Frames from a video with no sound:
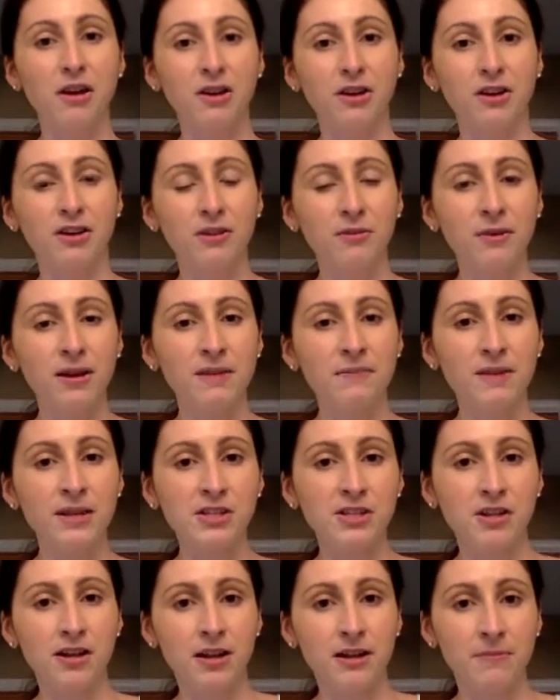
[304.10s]
you're gonna wanna
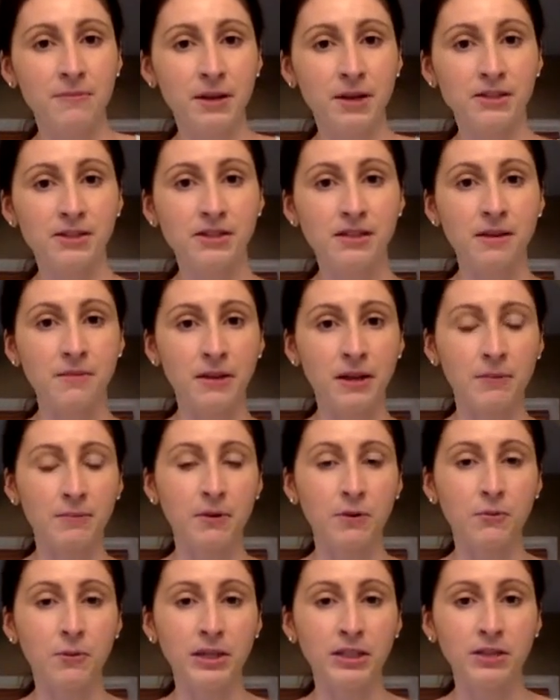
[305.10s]
measure on a bare stomach,
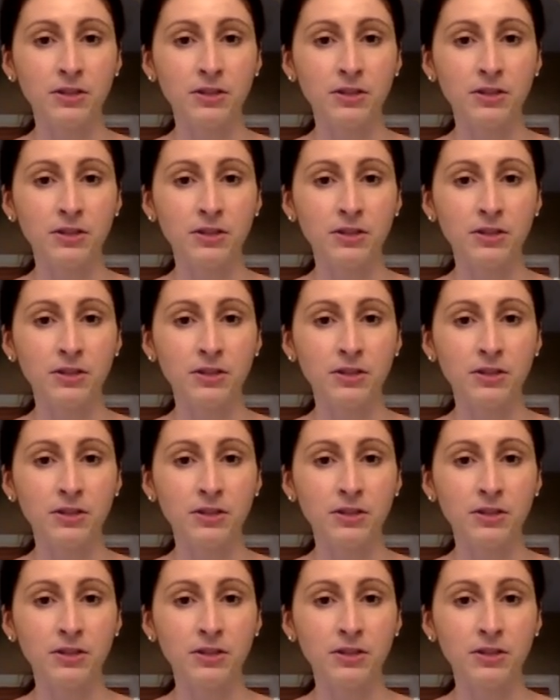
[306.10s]
but